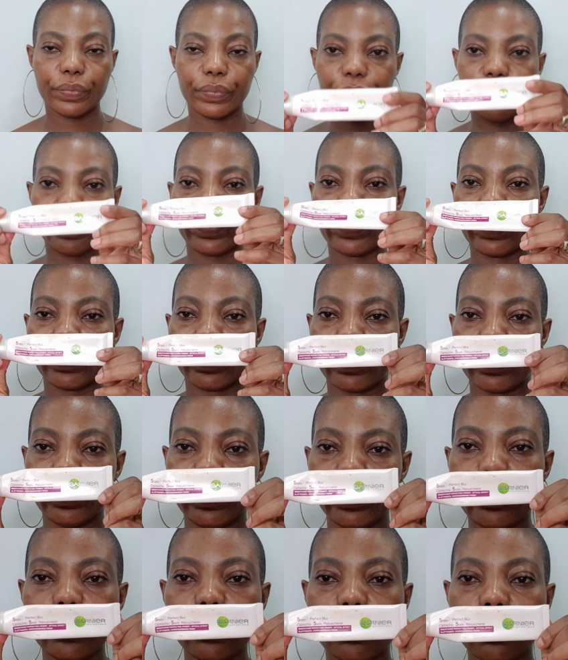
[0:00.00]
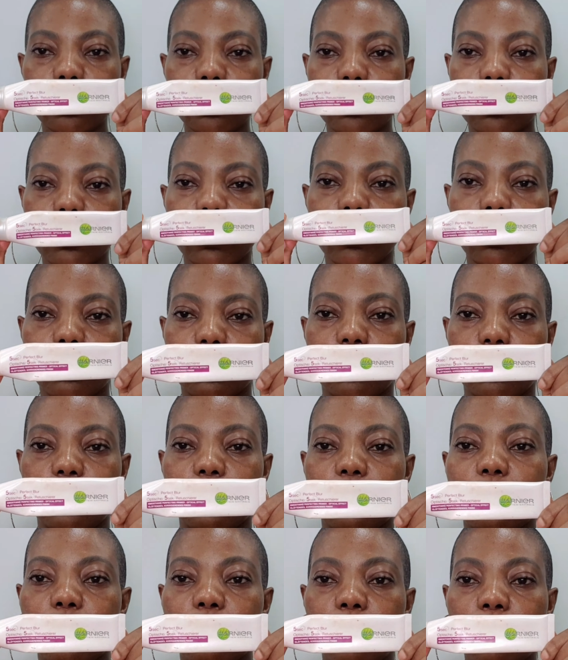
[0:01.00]
Now going in with a concealer to clean
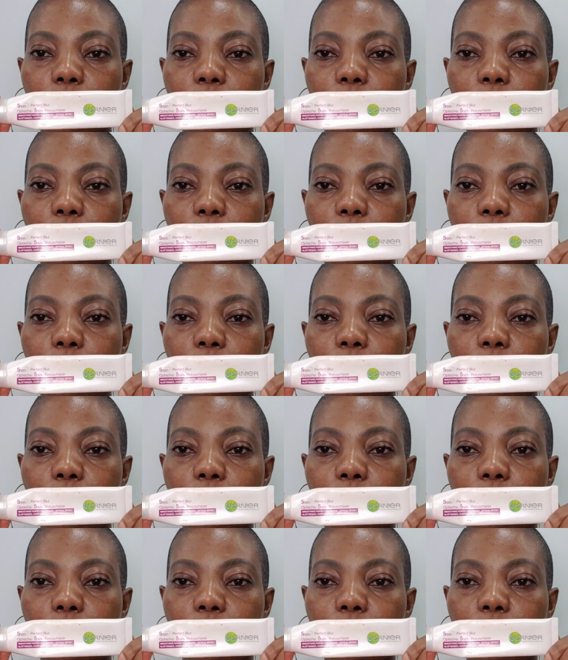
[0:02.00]
up my